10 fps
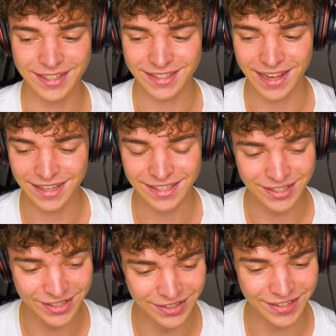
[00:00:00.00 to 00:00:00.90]
this like
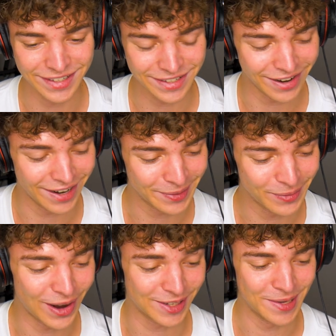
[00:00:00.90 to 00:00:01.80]
security guard
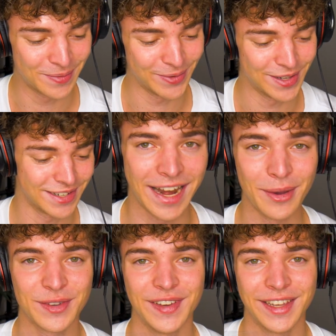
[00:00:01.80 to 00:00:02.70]
walked up to us and I
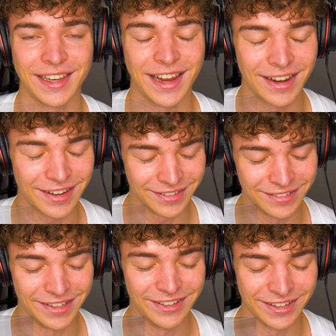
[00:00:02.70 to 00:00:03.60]
was thinking like, oh
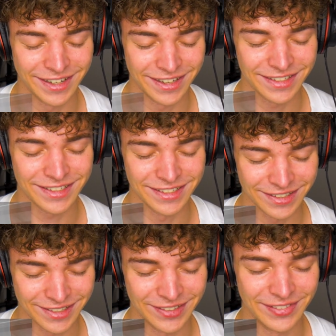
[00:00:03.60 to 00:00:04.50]
no, here it's
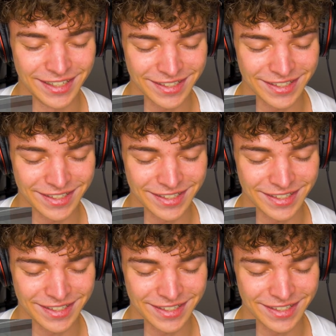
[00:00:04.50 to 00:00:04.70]
gonna come.